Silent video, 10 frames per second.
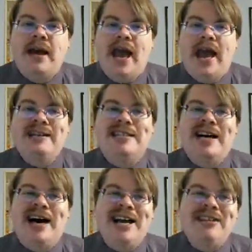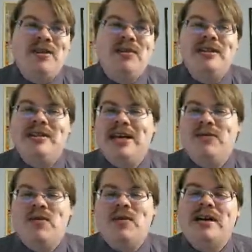and I thought that
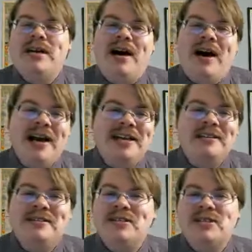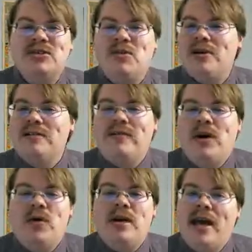they were kinda sort
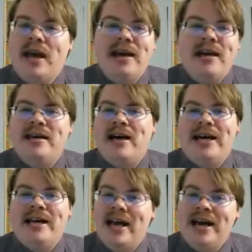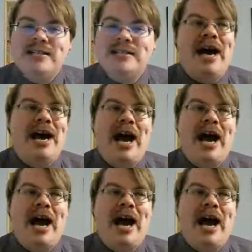of okay, I guess.